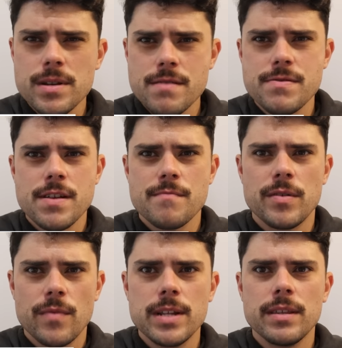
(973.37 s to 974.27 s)
I think I've been
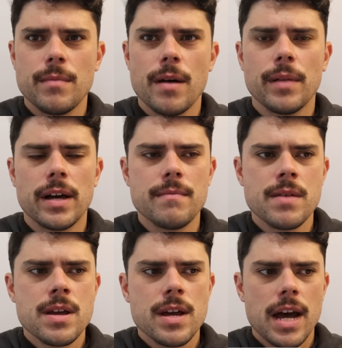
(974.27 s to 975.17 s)
reading they might play him
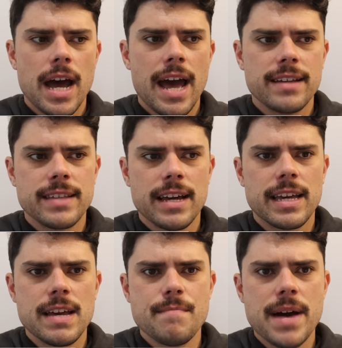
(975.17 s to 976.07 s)
as that
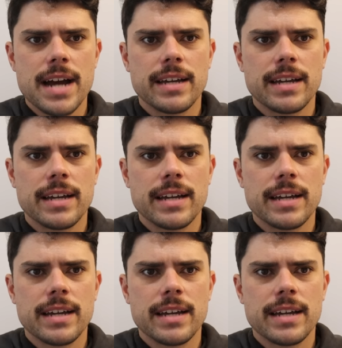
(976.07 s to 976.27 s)
key back,